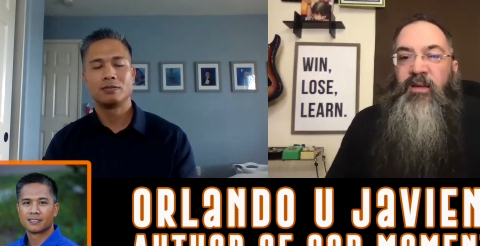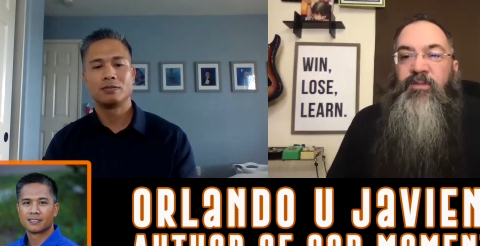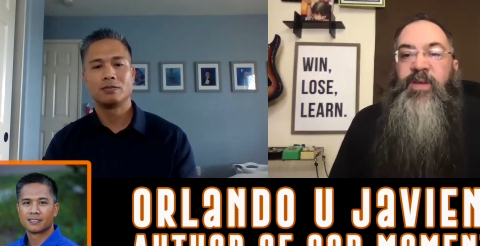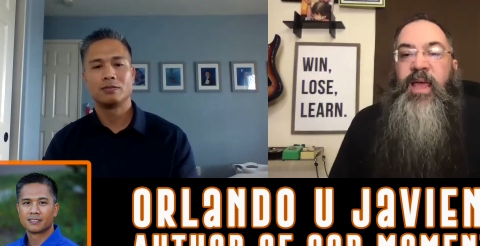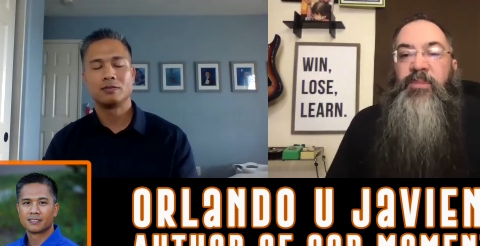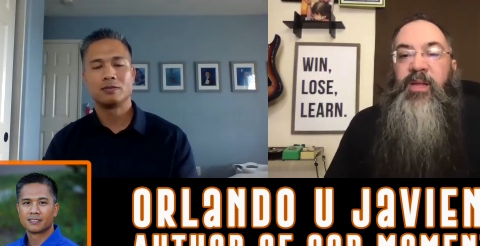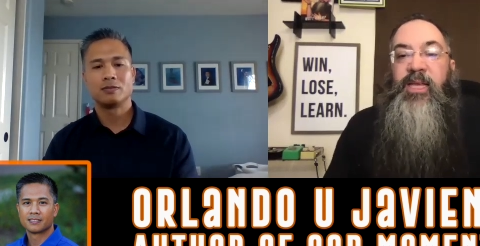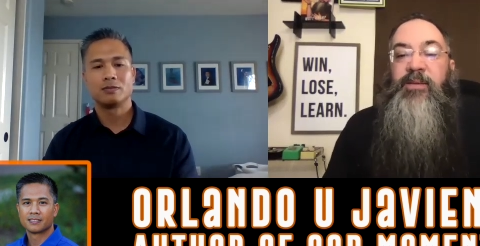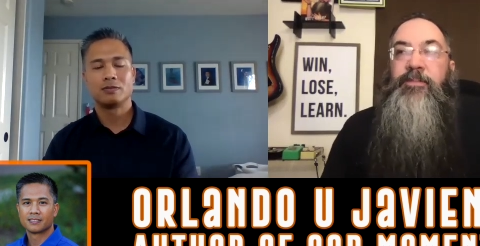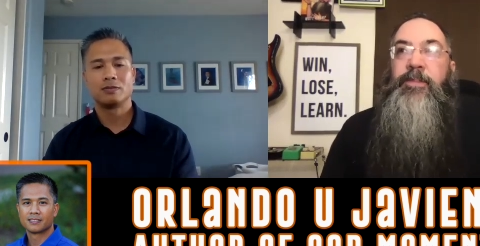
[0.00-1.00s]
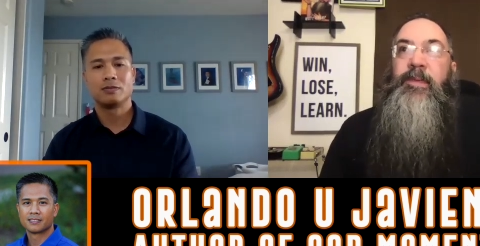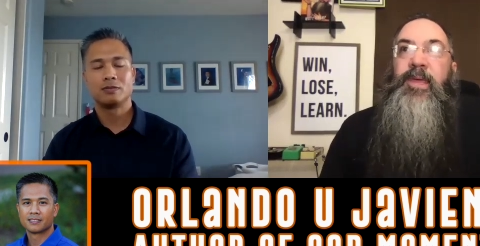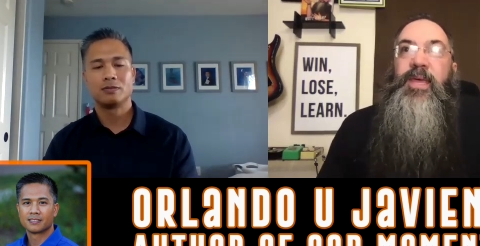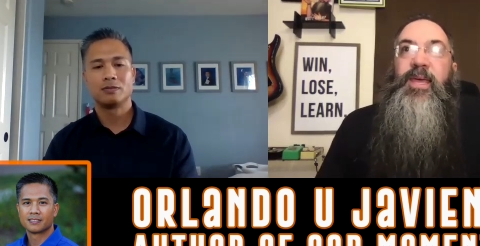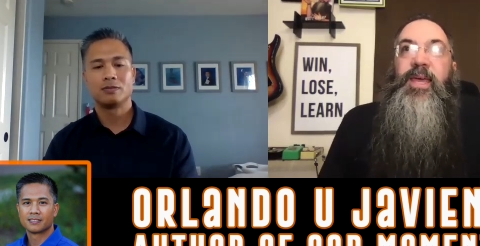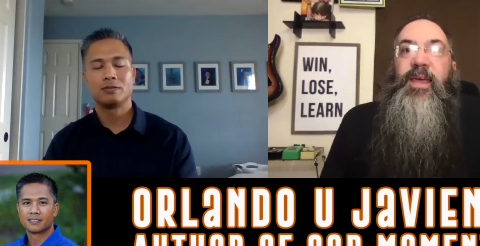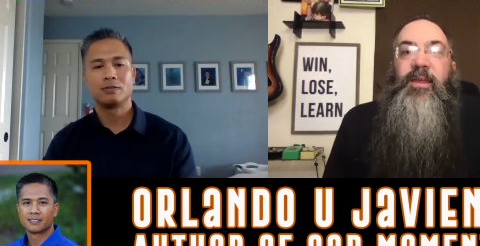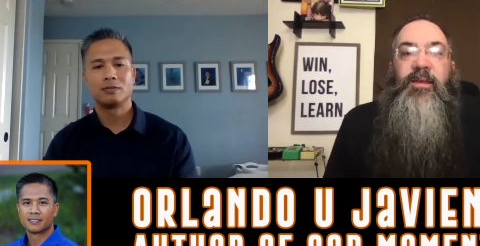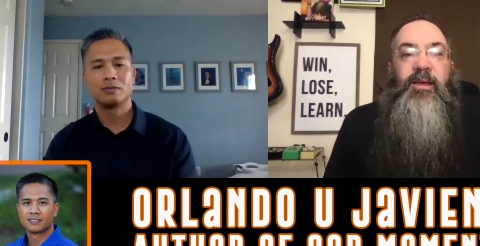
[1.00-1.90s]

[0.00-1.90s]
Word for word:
Speaker 1: family. And,